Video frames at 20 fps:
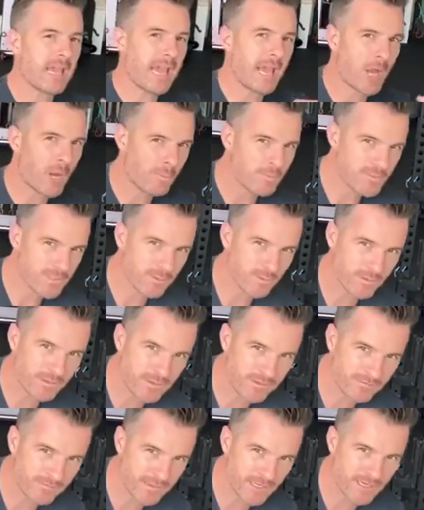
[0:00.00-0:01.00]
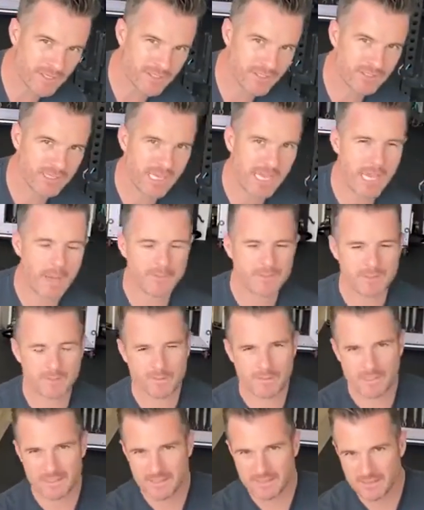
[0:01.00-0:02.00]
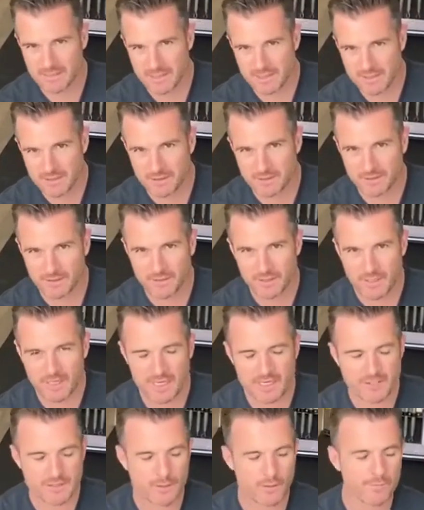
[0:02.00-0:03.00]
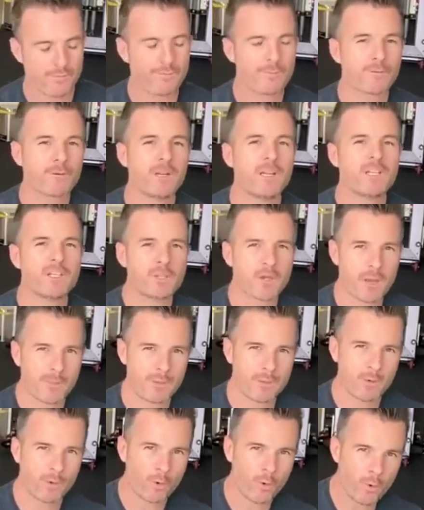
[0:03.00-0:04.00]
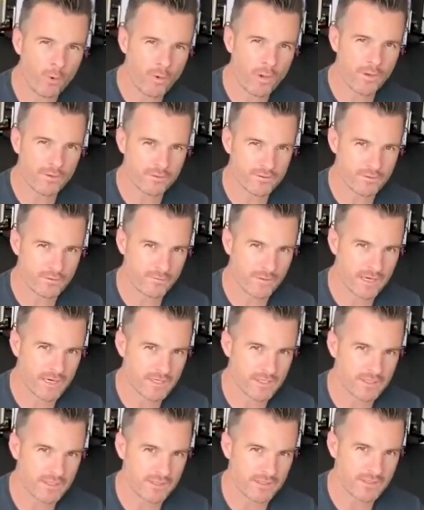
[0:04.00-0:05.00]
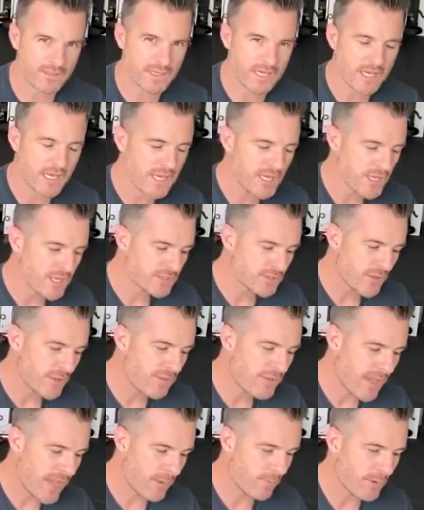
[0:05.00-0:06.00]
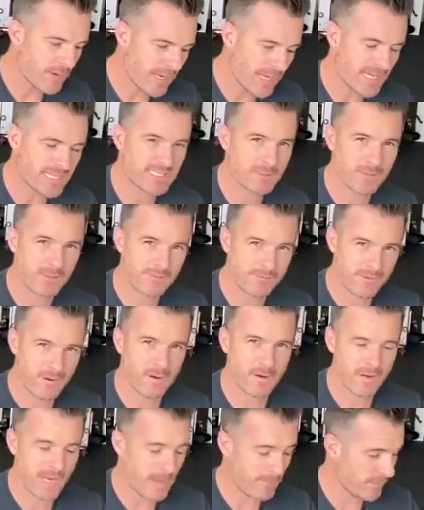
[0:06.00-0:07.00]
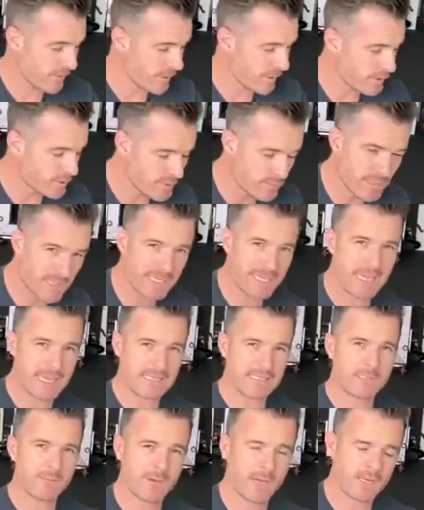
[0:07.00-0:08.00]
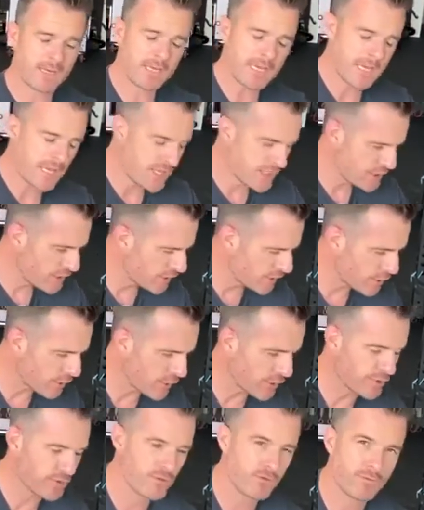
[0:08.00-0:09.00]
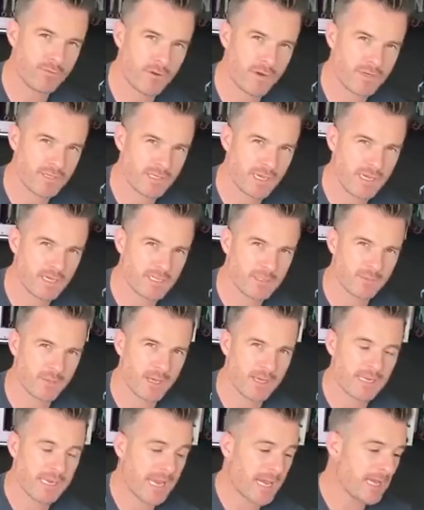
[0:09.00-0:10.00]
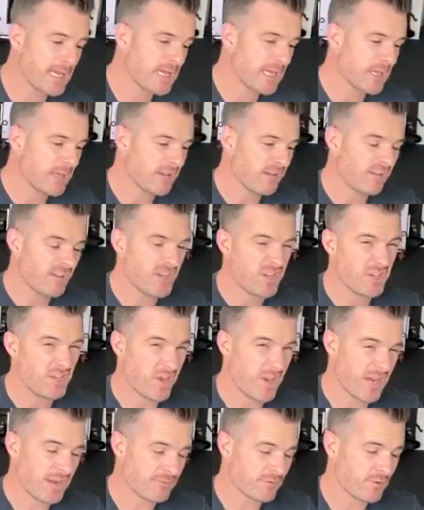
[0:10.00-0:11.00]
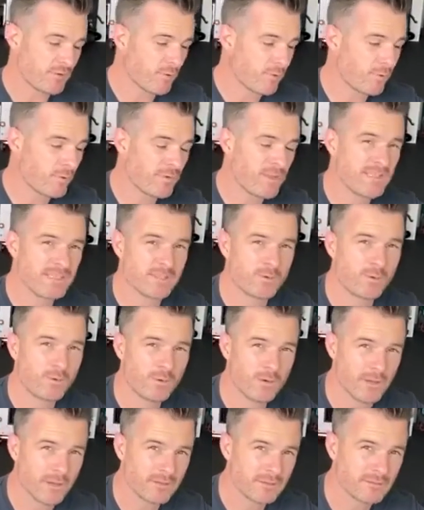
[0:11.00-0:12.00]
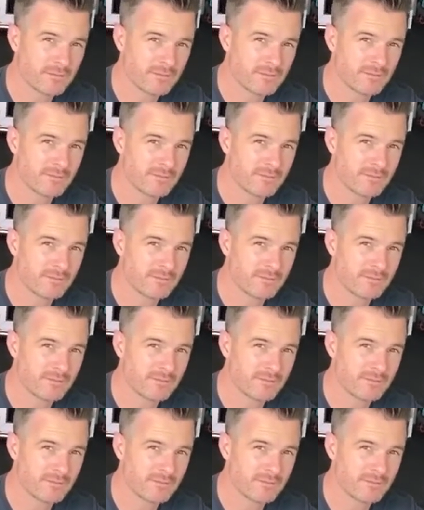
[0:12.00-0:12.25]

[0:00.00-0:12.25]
helps you with the flexion, helps you with the extension, okay? So it frees you up in all those directions. So that one has to be followed up. You gotta do the McKenzie one, you gotta do the rotation one. Now, you don't have to do all these in order.